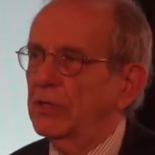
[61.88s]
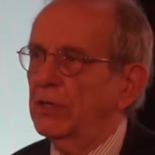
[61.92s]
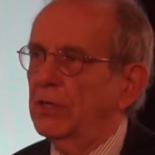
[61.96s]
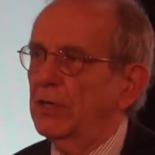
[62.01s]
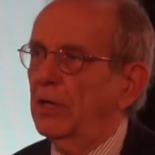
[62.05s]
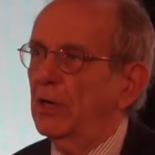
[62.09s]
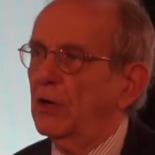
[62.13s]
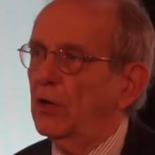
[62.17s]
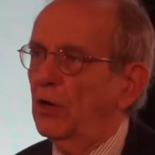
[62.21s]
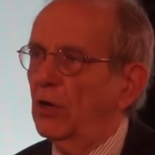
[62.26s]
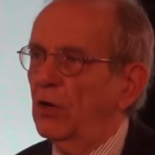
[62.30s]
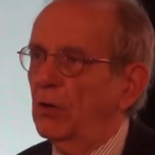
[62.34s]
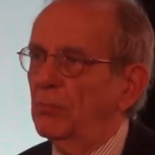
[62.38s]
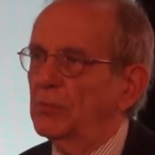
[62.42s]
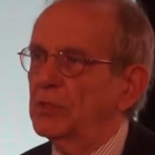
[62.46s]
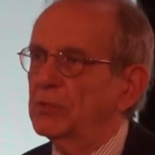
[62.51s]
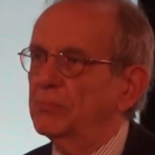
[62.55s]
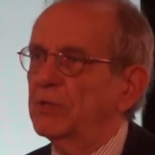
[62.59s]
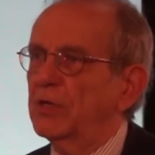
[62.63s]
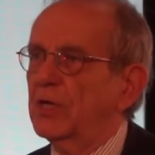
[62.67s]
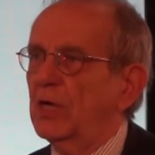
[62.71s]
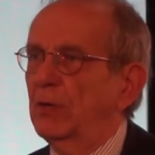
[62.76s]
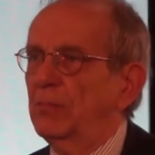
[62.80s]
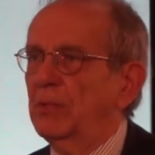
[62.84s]
and the economy is
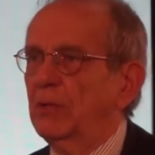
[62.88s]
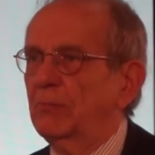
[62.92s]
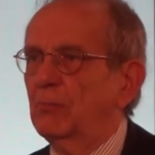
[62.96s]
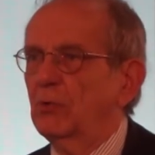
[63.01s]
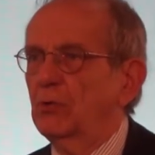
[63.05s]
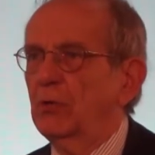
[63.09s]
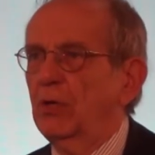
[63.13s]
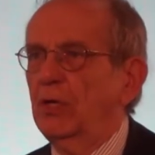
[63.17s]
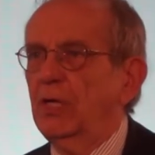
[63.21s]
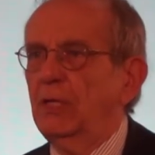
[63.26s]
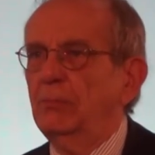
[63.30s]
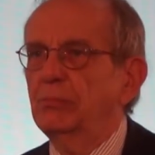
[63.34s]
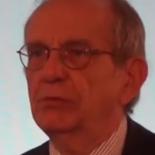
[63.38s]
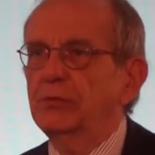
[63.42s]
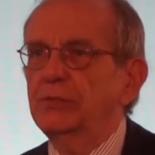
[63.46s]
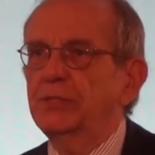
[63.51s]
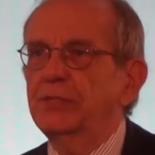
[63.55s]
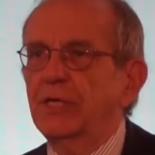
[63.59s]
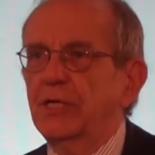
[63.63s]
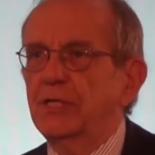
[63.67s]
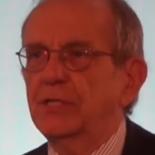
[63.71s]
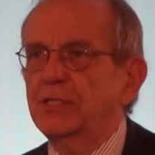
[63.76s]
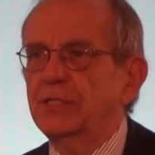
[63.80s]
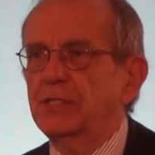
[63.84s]
becoming more labor
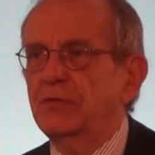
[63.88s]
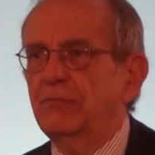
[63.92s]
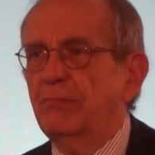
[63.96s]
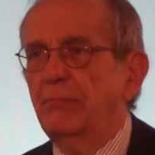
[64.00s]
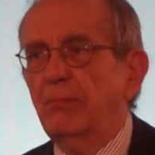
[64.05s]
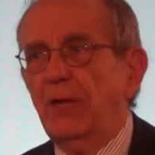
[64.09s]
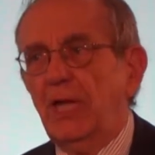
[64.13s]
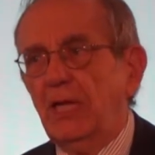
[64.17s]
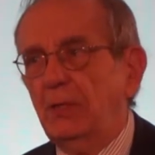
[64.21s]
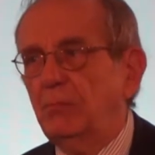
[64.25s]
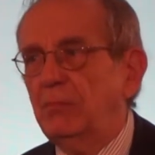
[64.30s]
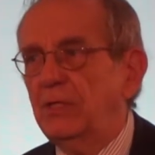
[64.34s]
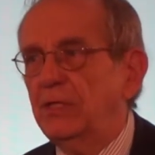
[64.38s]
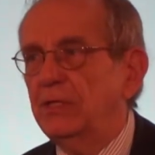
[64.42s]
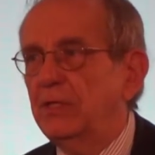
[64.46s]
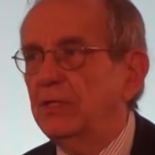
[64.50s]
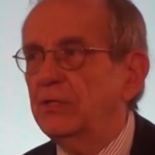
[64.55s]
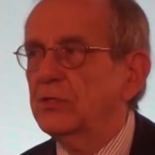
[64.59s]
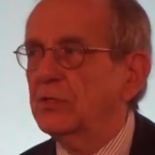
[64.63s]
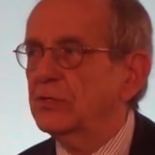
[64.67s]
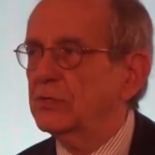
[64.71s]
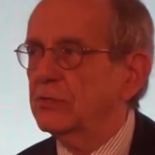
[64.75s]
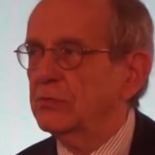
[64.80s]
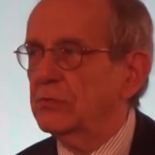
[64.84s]
intensive, maybe
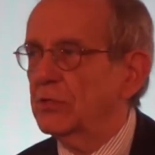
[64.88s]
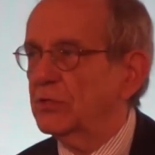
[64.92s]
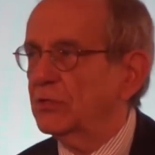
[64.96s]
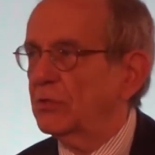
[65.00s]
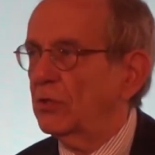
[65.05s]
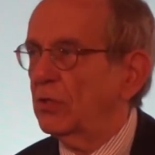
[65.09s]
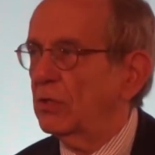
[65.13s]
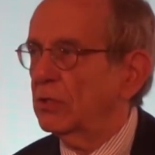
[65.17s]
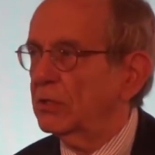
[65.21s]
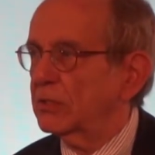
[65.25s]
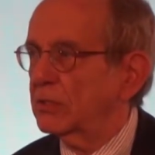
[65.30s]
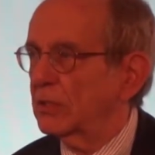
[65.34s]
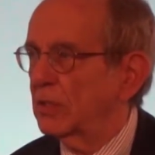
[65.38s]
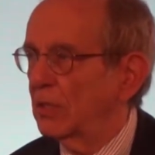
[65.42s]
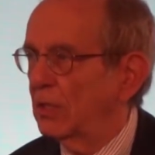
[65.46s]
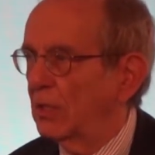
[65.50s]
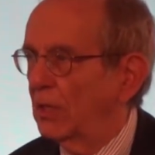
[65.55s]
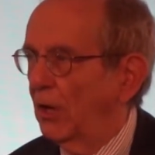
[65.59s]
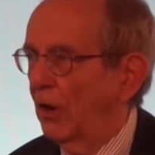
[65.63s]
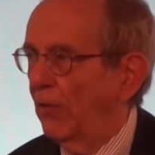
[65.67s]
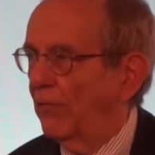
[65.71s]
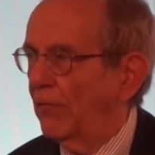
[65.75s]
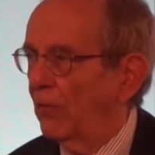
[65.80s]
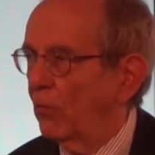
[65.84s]
this is a result
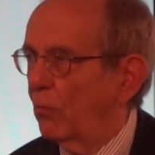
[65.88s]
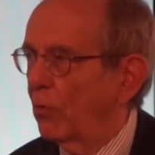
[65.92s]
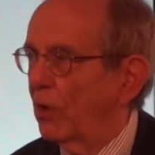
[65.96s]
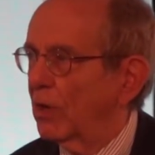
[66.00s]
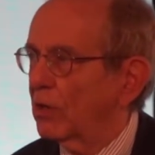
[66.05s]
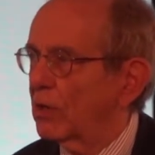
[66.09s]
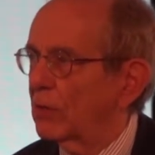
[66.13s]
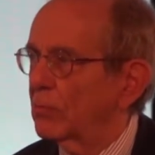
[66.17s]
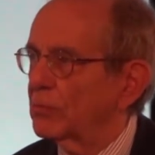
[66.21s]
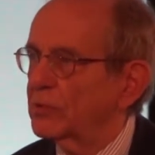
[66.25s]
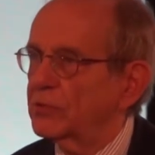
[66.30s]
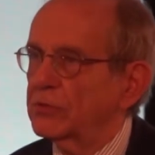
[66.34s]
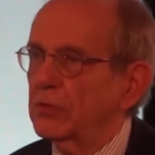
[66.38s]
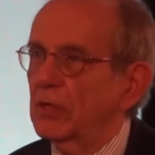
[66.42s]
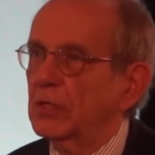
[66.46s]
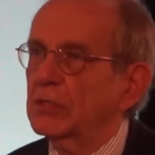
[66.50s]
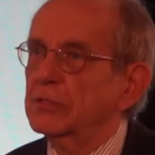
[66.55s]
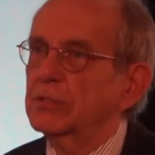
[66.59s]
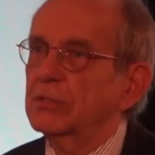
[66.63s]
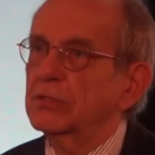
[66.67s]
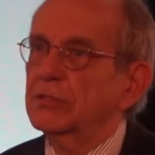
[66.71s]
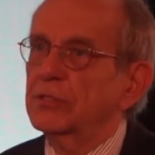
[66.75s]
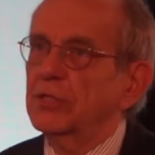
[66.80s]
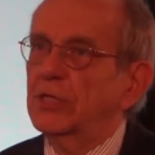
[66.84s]
of a welcome
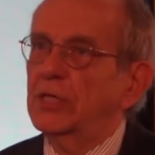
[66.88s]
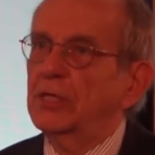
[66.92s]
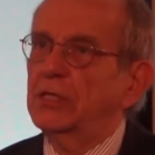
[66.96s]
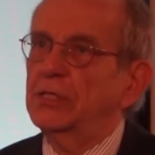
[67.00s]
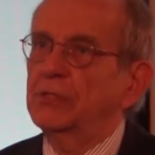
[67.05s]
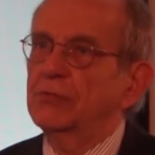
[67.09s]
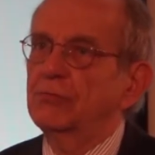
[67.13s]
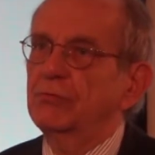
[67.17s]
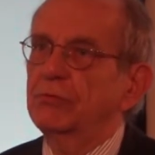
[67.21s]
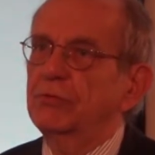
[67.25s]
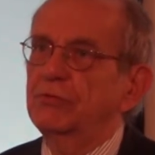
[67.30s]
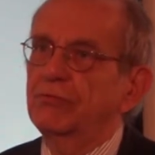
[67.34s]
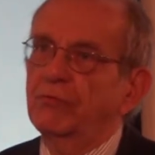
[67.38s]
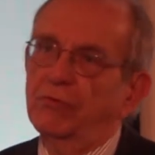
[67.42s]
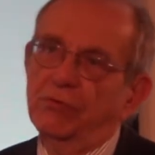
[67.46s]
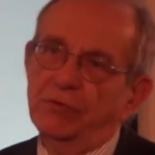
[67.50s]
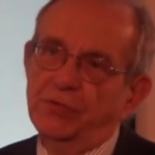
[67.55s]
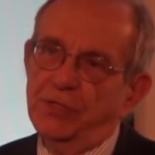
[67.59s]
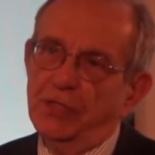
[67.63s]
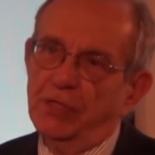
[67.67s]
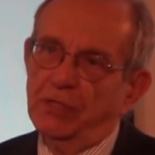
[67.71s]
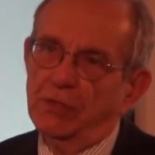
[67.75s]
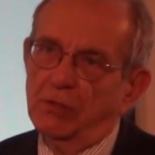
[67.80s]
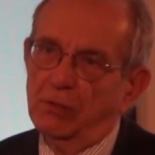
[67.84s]
structural change, which would
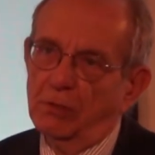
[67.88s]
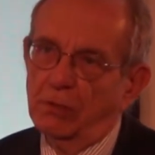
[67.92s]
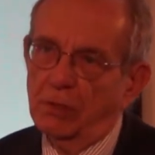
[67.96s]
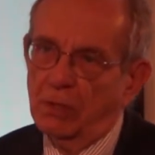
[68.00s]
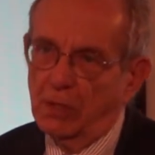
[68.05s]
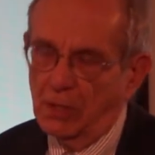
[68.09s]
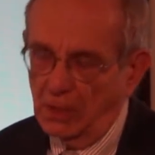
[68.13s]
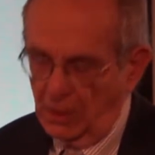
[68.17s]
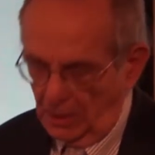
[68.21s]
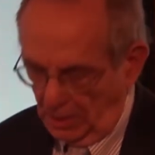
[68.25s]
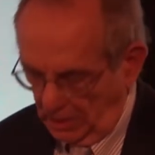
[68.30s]
signal